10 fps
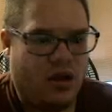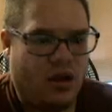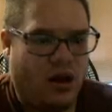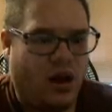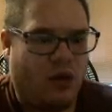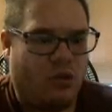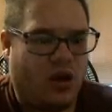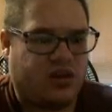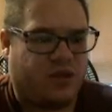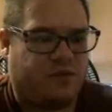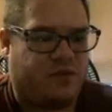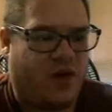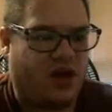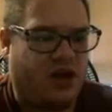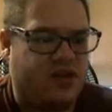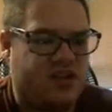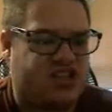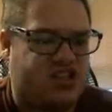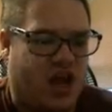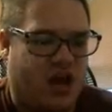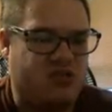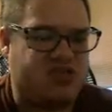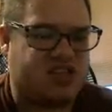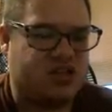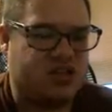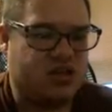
Oh, what the fuck are these shadows?